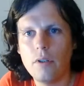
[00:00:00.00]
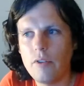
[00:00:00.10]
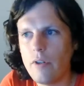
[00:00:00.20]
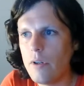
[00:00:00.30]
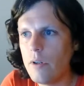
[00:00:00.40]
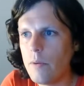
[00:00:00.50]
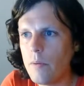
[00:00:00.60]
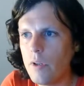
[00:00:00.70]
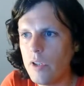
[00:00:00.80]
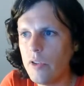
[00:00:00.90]
So
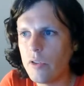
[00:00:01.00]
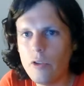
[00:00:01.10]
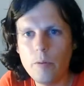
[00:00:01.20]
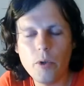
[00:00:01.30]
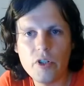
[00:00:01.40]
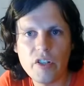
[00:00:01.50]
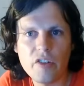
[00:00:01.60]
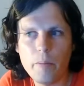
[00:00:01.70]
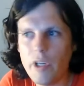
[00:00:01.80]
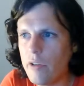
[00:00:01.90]
I took two projects to
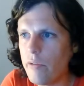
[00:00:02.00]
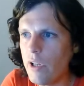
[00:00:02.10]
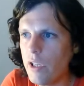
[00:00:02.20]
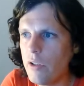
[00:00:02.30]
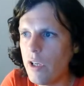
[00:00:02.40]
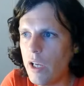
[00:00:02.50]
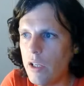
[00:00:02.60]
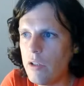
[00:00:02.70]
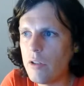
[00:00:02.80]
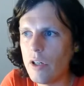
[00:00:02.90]
Maker Faire UK in
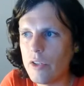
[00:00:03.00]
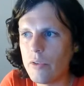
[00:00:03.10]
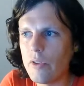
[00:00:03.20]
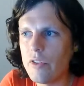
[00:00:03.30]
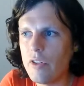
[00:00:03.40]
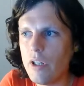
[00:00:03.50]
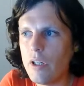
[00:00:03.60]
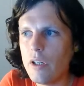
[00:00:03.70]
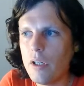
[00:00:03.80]
Newcastle this year.